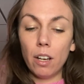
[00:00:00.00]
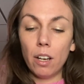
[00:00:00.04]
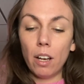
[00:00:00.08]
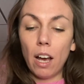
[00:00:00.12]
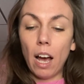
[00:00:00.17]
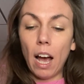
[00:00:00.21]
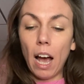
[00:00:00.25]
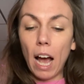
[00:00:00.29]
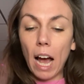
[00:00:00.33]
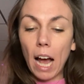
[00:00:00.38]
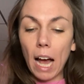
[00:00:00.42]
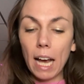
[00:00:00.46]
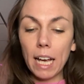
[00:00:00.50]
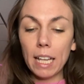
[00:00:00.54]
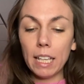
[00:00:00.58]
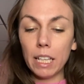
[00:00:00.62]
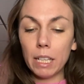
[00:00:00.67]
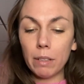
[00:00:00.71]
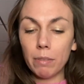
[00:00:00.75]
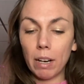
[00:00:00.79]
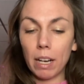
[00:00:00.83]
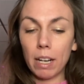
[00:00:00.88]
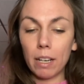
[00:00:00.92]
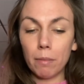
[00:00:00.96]
highly
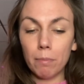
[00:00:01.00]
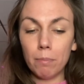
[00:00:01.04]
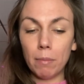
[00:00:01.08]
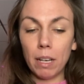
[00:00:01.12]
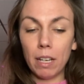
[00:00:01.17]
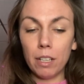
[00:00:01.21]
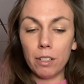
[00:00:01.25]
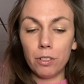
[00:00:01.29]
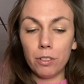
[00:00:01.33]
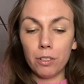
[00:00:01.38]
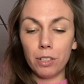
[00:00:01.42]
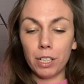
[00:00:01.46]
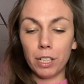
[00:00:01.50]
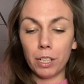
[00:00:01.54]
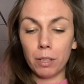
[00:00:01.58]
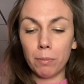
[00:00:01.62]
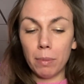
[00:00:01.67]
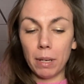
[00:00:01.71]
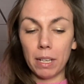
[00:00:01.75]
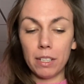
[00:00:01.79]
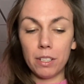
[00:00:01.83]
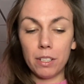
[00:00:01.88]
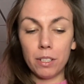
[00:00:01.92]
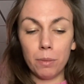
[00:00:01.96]
recommend doing your
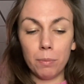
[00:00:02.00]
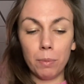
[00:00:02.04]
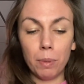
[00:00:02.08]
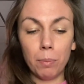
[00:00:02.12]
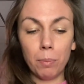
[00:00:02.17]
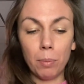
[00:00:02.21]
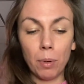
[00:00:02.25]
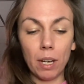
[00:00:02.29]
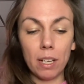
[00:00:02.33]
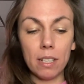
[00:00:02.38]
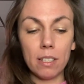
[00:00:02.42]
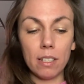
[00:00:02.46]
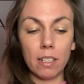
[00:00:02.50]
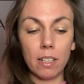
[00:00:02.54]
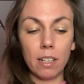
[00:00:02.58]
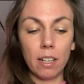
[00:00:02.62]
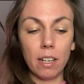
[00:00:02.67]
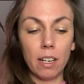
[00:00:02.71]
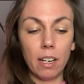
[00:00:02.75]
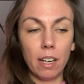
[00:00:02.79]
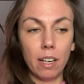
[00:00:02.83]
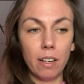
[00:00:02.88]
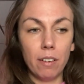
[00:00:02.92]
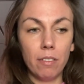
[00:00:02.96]
best to be present
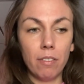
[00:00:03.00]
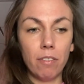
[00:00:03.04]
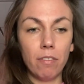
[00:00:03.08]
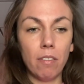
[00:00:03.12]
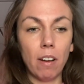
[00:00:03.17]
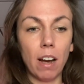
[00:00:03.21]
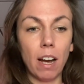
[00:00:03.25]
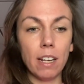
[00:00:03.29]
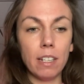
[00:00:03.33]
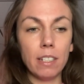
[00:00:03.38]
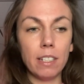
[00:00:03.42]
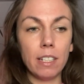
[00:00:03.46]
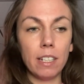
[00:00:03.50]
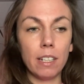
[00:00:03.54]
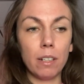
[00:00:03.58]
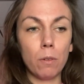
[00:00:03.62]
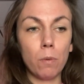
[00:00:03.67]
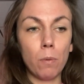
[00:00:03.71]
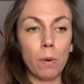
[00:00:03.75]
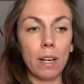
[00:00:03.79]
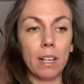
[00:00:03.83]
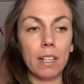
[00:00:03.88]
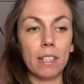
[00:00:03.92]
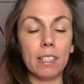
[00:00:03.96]
and finding
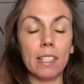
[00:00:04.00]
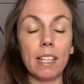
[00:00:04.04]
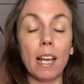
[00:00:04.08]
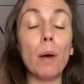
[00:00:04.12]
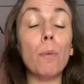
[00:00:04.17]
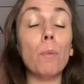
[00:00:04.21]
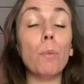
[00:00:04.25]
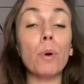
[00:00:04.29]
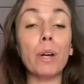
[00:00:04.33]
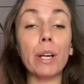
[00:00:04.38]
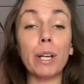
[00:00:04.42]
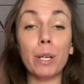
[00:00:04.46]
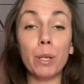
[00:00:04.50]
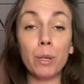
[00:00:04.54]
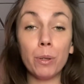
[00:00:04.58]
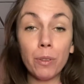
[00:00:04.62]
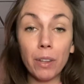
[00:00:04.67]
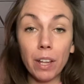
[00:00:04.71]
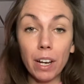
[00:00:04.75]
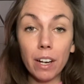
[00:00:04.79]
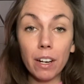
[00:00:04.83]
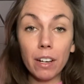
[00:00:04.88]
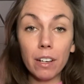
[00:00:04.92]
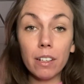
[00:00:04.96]
ways that bring you
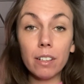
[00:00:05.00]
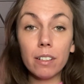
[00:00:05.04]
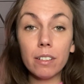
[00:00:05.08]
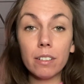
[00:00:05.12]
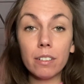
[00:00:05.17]
there.